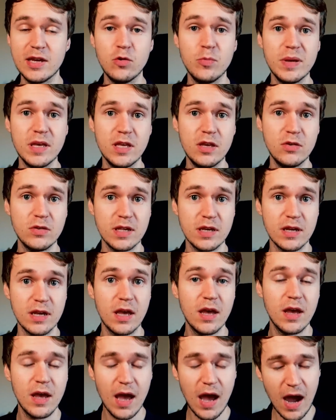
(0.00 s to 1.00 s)
be using
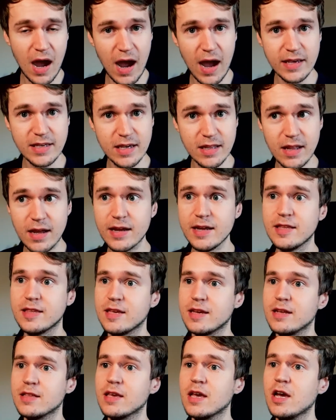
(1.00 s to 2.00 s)
at
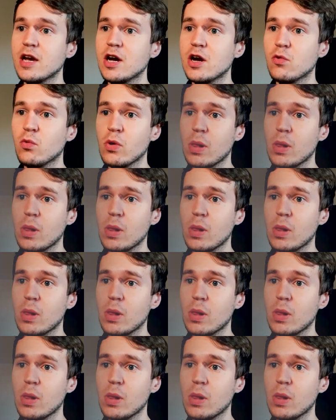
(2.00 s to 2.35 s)
United. We'll